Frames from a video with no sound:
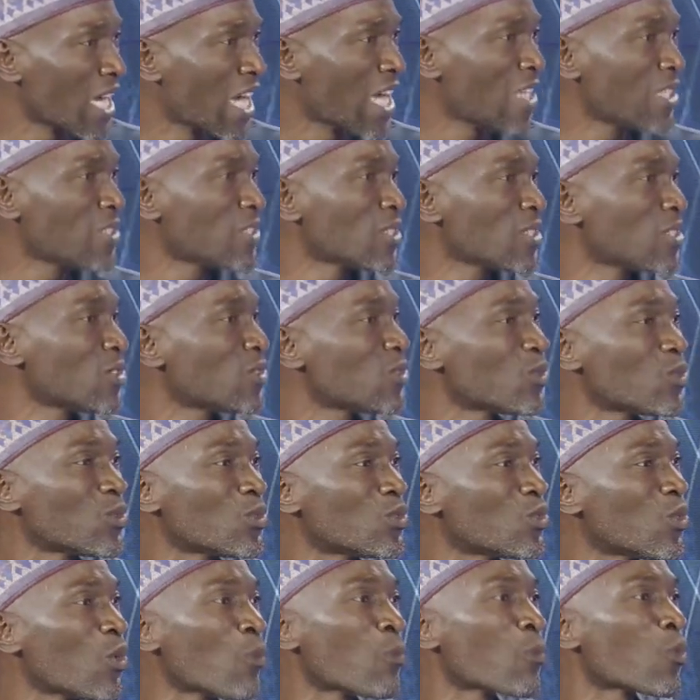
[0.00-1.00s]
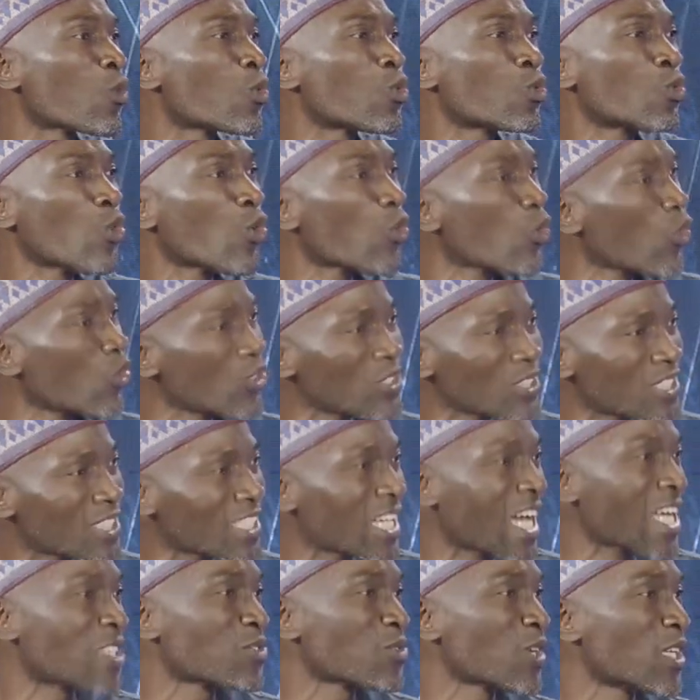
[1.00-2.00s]
And no
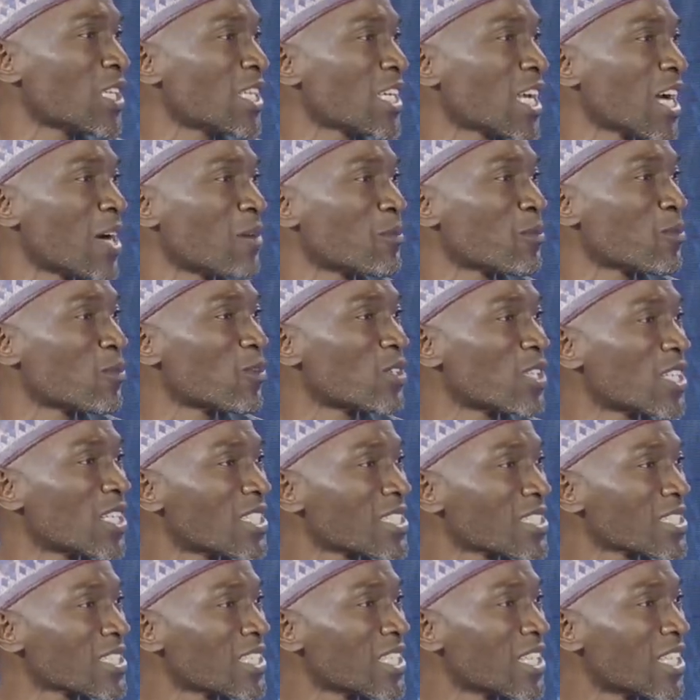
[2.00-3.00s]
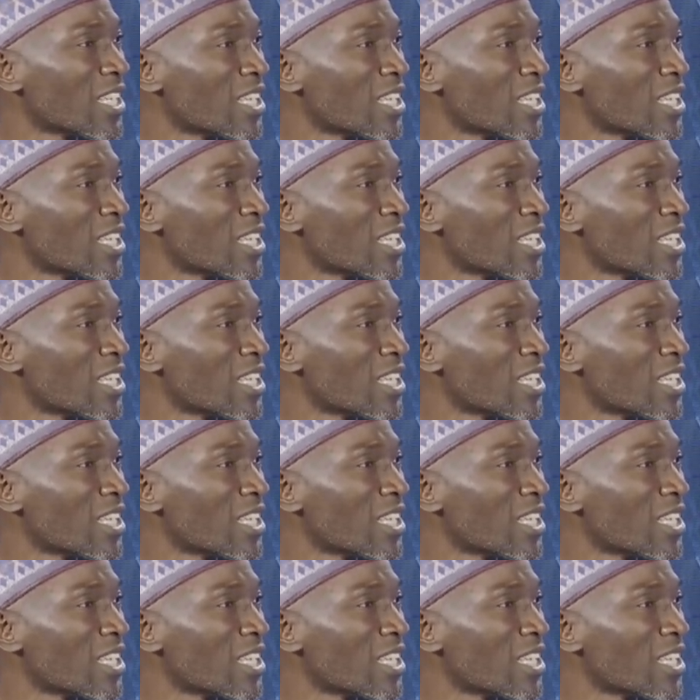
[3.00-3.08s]
country actually can progress